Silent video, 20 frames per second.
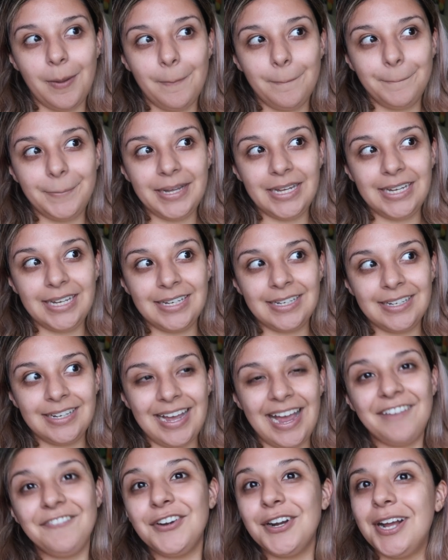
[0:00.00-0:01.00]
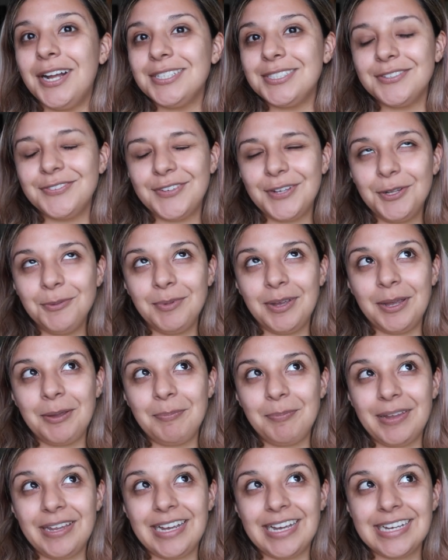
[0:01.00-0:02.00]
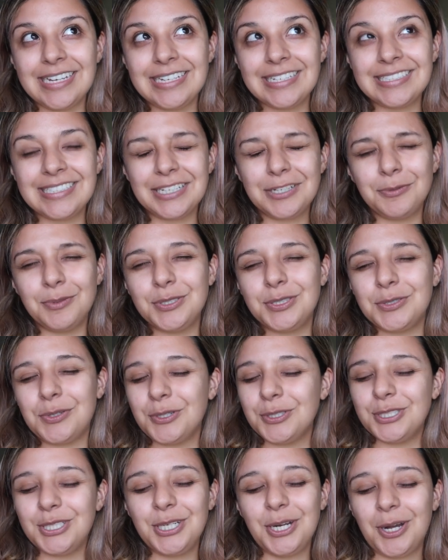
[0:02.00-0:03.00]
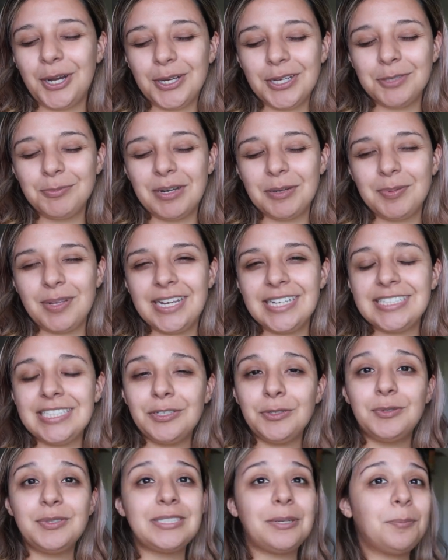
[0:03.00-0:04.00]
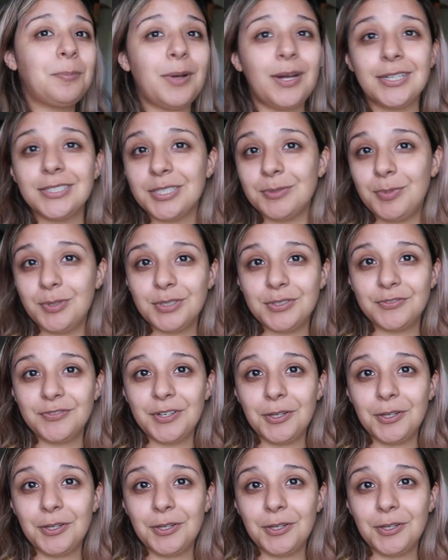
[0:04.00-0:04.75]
but I forgot to film it because it was scorching hot in my place and it was impossible to